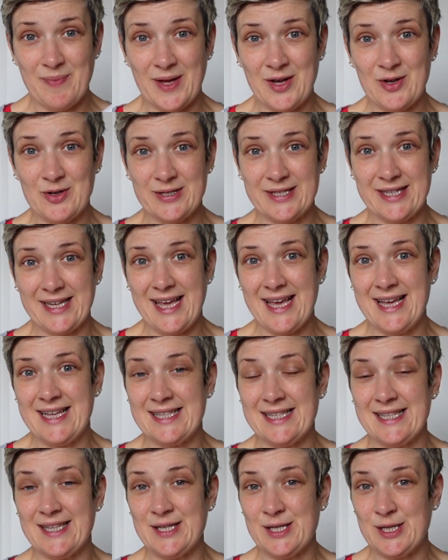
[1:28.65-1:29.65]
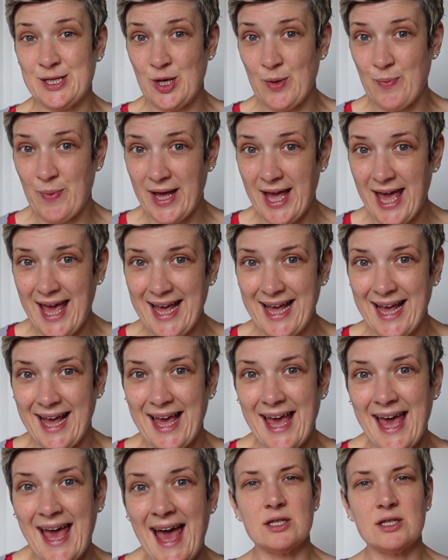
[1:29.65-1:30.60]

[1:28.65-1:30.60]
because it's Super King.